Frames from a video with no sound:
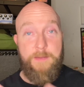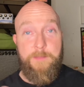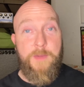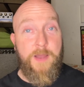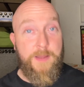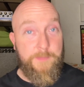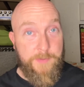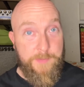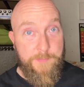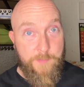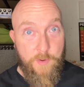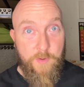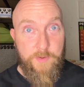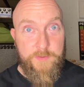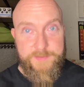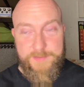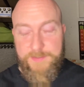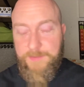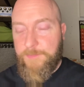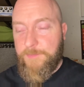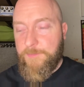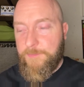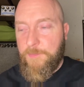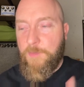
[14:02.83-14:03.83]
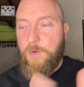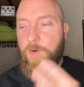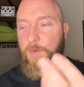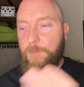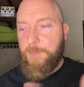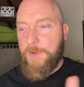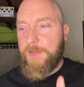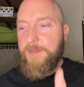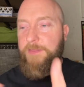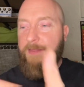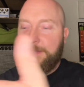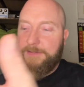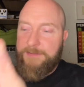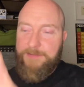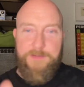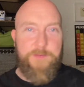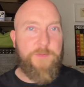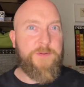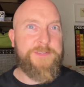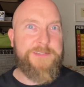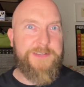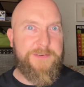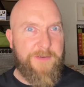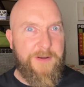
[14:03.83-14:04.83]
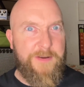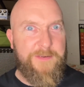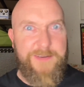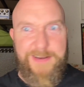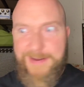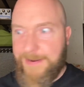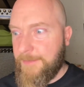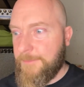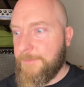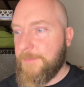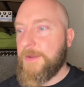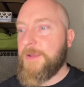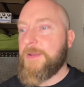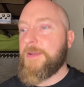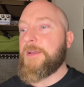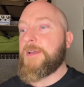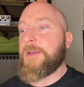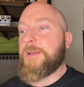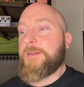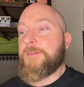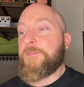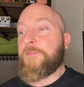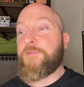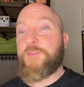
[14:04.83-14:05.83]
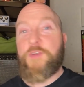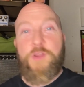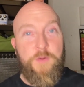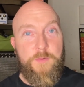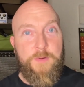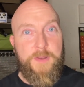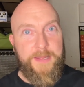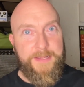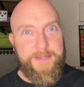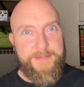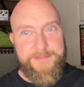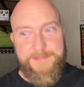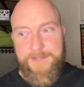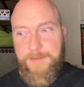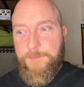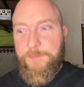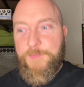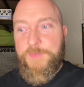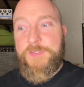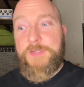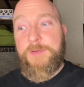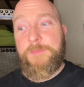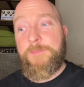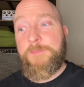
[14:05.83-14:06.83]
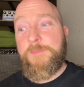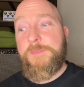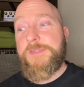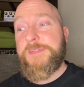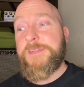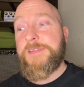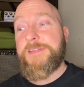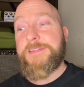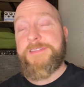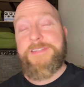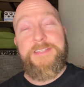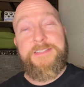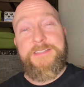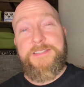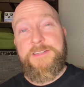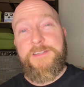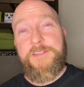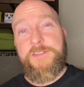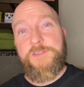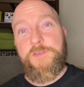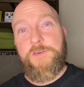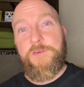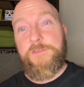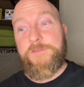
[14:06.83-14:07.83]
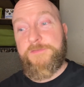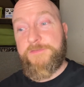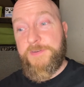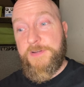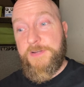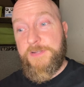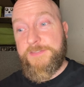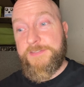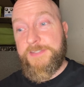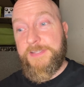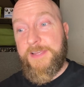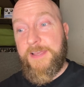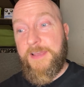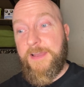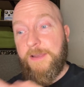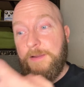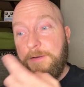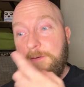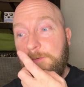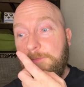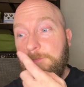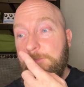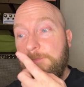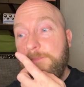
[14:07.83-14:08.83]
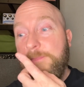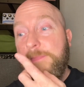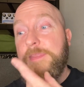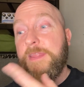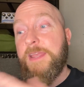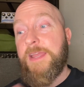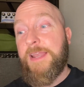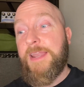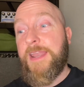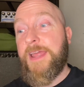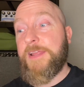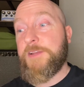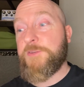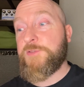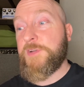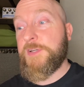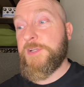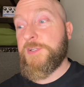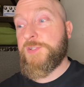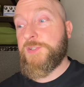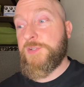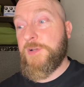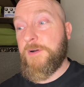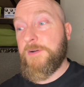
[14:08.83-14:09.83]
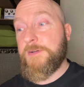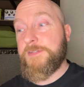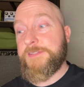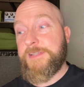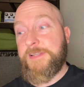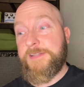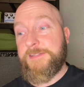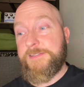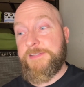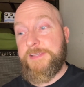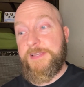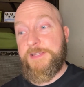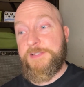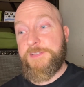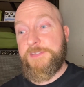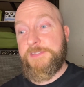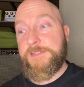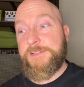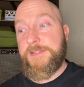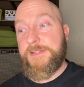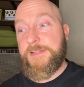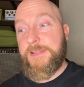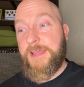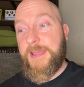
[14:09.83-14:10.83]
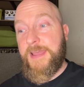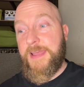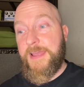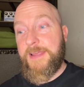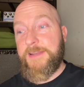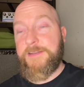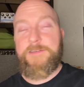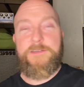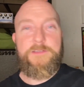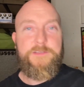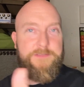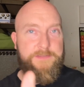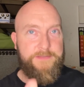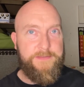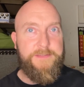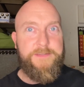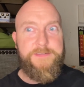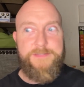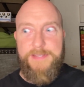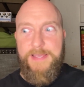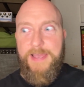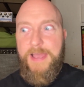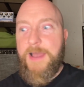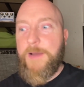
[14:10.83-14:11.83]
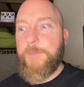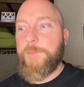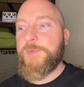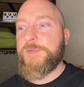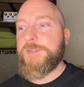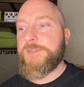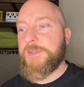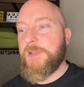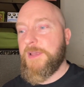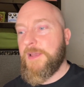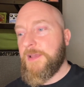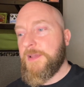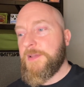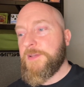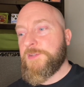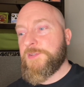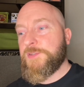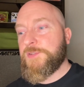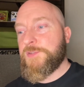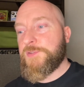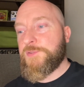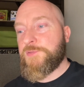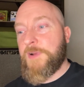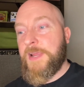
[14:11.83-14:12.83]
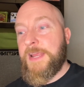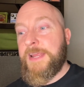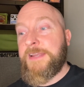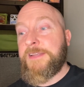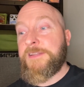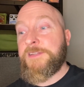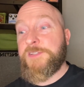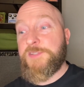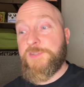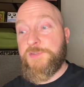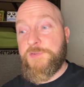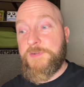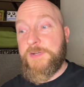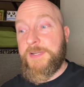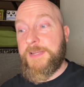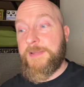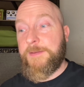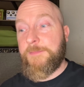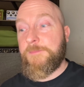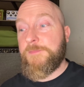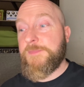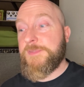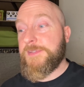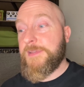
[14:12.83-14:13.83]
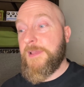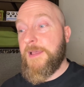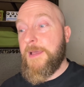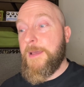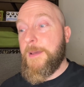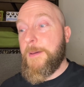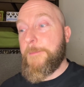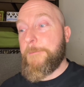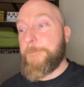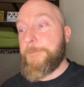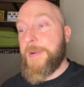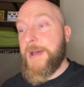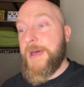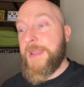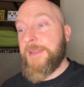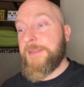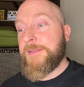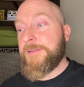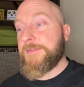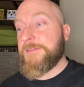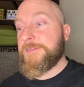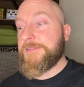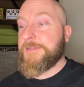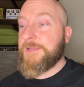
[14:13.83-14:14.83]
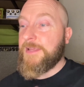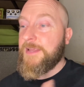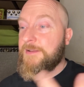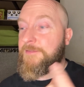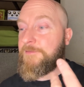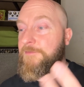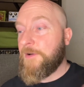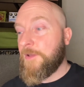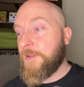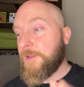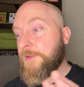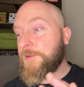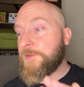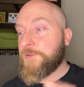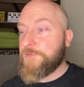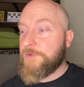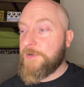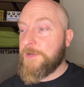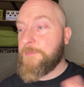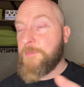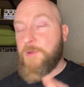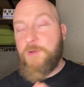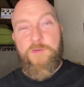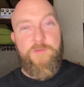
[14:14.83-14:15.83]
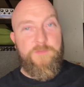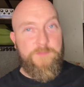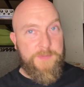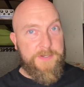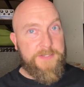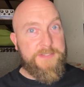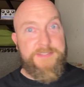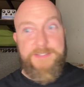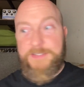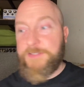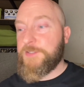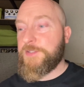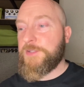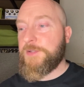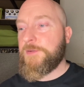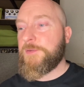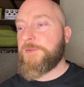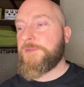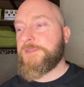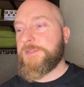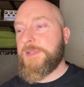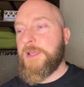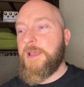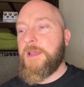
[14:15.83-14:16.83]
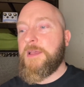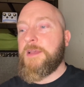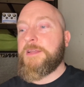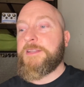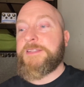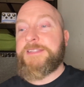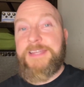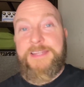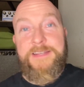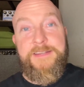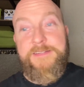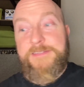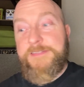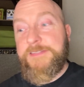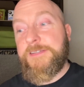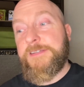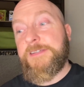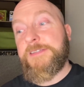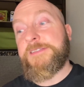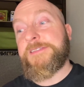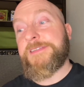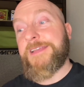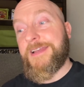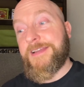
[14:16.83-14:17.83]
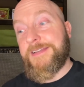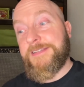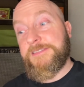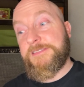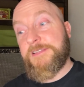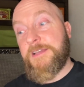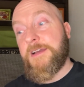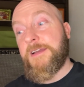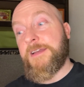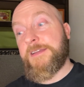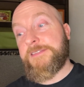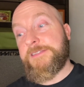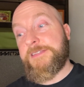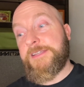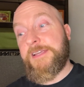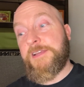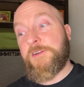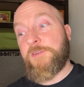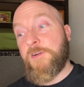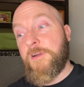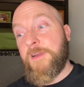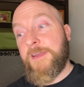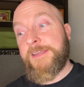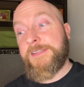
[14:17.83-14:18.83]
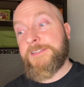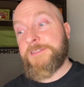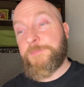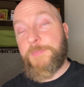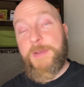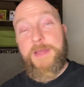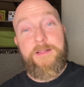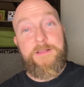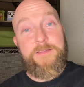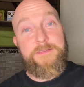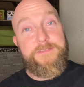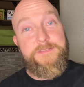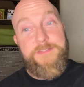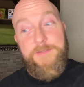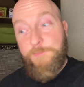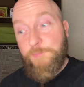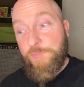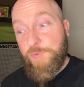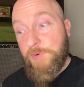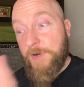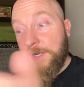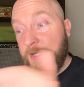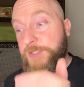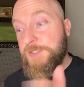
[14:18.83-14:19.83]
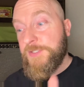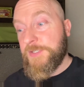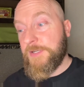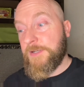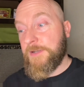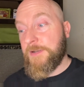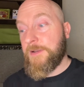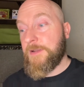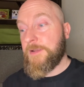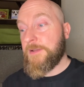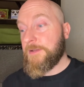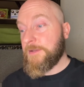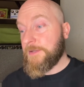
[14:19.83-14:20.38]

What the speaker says: might be more, but these are the ones I wrote down. Flu-like symptoms, dizziness or vertigo, electric shock sensations in the head, the zaps, strange dreams, balance, involuntary movement issues, tinnitus, anxiety, crying spells, depression,